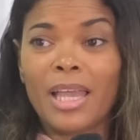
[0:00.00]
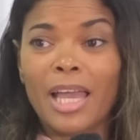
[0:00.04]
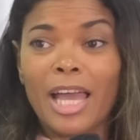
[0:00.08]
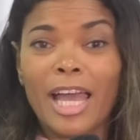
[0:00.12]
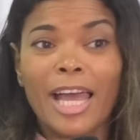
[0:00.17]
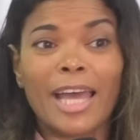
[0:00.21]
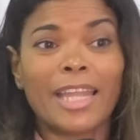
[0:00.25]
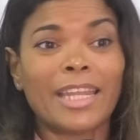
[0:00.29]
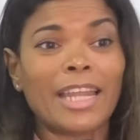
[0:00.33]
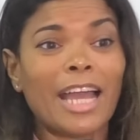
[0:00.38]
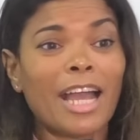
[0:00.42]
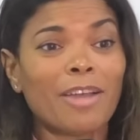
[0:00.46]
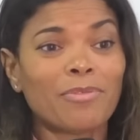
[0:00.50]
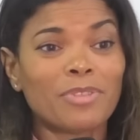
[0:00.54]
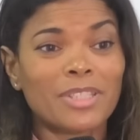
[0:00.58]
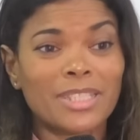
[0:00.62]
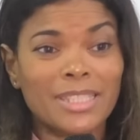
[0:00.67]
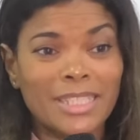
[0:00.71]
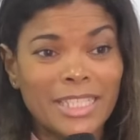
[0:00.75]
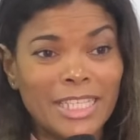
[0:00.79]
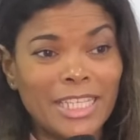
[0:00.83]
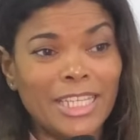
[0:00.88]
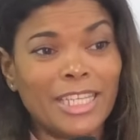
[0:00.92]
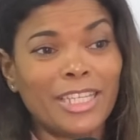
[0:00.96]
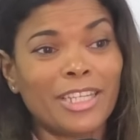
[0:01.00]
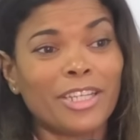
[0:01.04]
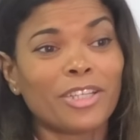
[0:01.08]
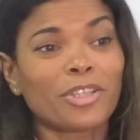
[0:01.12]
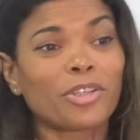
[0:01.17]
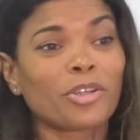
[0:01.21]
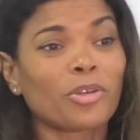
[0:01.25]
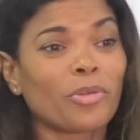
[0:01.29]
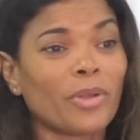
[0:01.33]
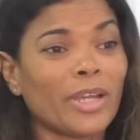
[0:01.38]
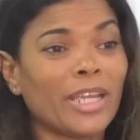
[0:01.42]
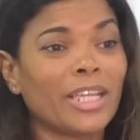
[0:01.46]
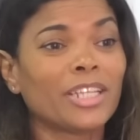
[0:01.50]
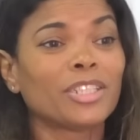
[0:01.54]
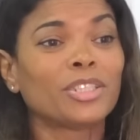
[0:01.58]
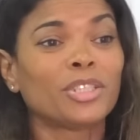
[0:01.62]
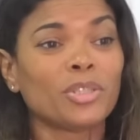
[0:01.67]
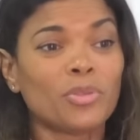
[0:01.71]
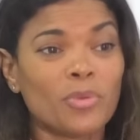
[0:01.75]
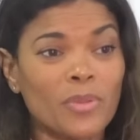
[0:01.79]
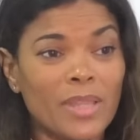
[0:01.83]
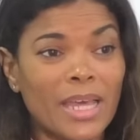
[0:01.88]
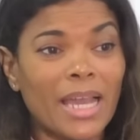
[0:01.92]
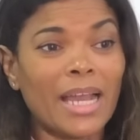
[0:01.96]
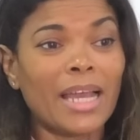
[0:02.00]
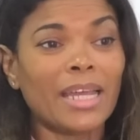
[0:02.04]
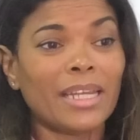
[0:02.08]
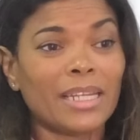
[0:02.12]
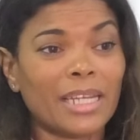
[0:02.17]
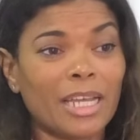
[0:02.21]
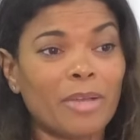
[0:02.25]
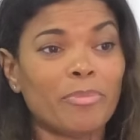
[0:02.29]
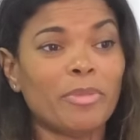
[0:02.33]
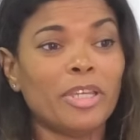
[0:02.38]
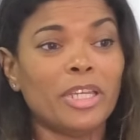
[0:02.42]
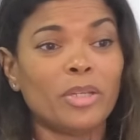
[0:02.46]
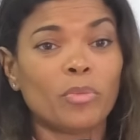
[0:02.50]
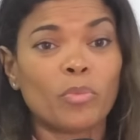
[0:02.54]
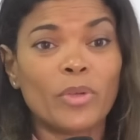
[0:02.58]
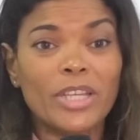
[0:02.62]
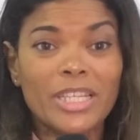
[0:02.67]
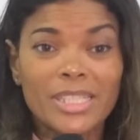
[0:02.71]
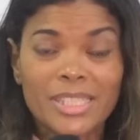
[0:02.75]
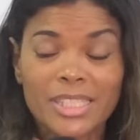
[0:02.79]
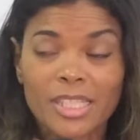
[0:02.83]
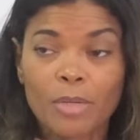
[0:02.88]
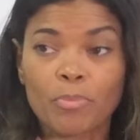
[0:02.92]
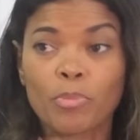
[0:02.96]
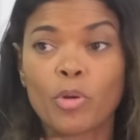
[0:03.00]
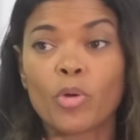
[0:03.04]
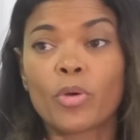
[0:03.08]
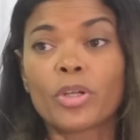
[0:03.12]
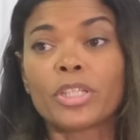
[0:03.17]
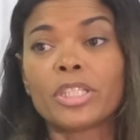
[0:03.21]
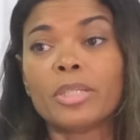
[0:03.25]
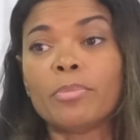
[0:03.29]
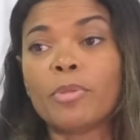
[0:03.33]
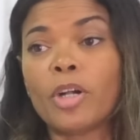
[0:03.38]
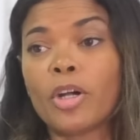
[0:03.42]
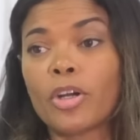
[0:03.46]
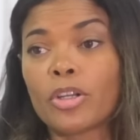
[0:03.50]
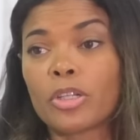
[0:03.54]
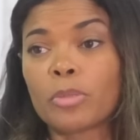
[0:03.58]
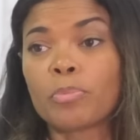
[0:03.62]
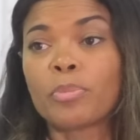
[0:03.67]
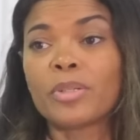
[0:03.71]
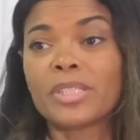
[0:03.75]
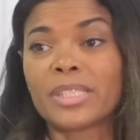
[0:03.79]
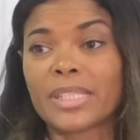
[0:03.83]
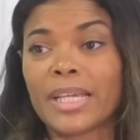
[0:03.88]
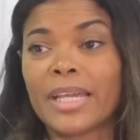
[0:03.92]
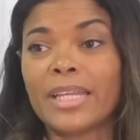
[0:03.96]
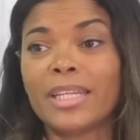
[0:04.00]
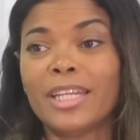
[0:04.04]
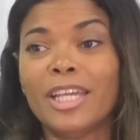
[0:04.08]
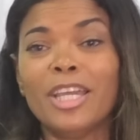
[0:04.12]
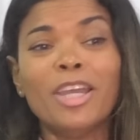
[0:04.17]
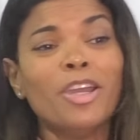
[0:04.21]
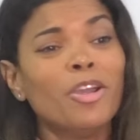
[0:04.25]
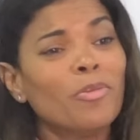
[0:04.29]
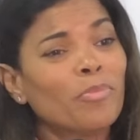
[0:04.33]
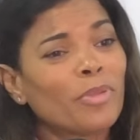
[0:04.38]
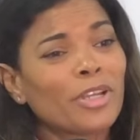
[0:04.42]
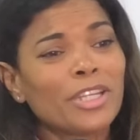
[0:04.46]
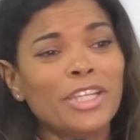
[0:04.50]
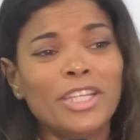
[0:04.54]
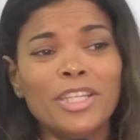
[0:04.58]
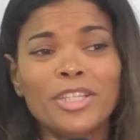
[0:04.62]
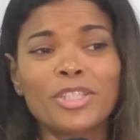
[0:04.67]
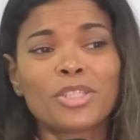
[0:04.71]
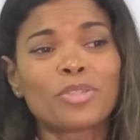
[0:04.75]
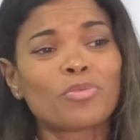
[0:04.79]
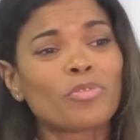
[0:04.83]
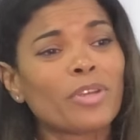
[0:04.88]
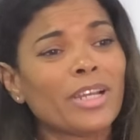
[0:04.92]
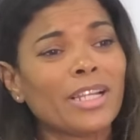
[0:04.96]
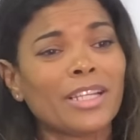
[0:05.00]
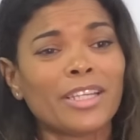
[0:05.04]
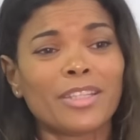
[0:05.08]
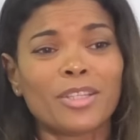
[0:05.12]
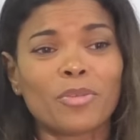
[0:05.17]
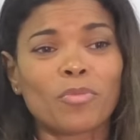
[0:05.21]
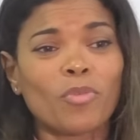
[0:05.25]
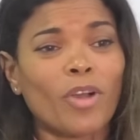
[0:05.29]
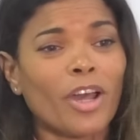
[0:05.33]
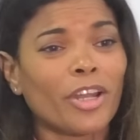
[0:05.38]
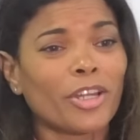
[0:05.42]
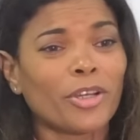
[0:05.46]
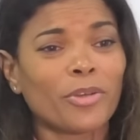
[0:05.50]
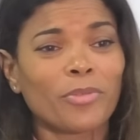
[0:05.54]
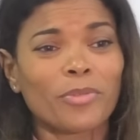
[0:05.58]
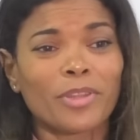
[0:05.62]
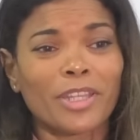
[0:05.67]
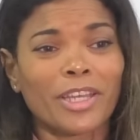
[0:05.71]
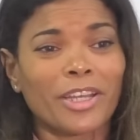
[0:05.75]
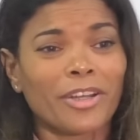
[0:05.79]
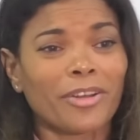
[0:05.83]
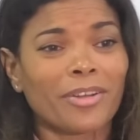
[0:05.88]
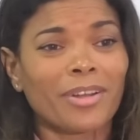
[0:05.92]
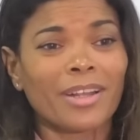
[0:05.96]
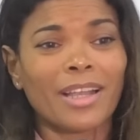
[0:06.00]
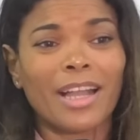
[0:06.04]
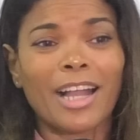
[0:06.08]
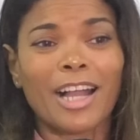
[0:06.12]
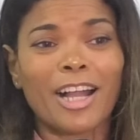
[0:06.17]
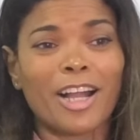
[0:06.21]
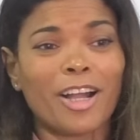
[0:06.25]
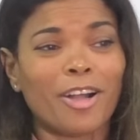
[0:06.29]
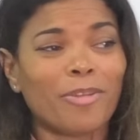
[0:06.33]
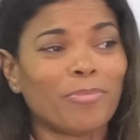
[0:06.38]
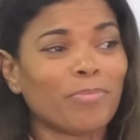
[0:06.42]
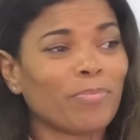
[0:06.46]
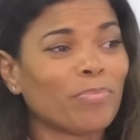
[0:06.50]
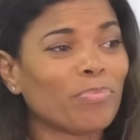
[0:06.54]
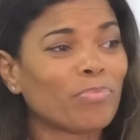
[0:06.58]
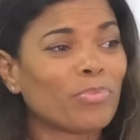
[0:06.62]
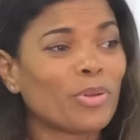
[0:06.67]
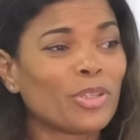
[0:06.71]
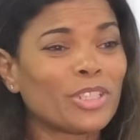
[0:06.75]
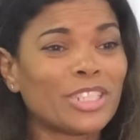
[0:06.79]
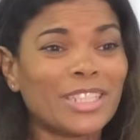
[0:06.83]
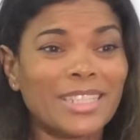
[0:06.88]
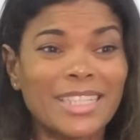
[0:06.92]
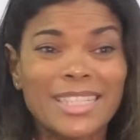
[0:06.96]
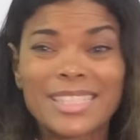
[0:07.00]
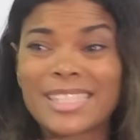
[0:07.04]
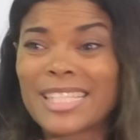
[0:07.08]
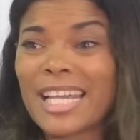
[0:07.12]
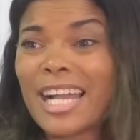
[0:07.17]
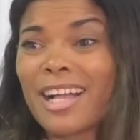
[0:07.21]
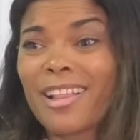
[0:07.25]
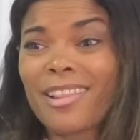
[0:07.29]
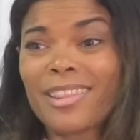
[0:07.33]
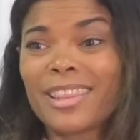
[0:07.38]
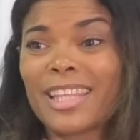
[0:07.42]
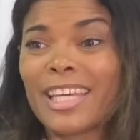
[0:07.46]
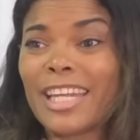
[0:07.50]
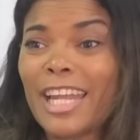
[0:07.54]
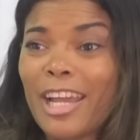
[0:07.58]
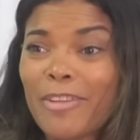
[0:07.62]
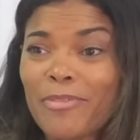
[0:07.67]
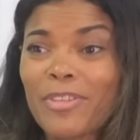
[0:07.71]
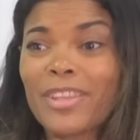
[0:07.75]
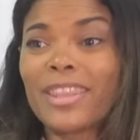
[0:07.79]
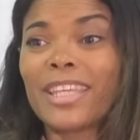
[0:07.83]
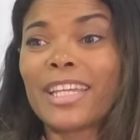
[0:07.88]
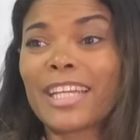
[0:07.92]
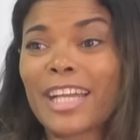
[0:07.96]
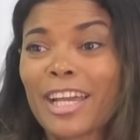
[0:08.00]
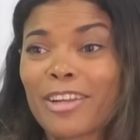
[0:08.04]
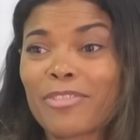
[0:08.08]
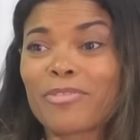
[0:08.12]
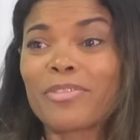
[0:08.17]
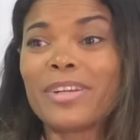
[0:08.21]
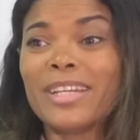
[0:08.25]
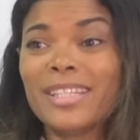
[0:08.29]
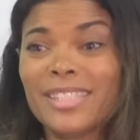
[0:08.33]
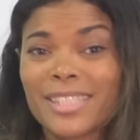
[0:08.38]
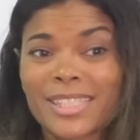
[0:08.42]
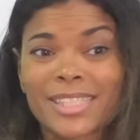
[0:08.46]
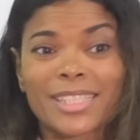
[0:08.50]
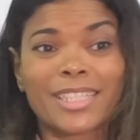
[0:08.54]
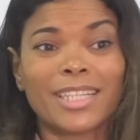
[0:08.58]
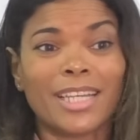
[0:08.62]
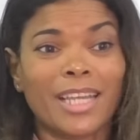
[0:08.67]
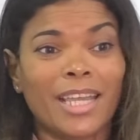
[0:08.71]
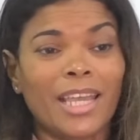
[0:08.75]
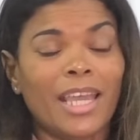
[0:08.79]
And I've seen Craig do that. I mean, we support him 100%, but he's really the one out there putting his health and everything at risk.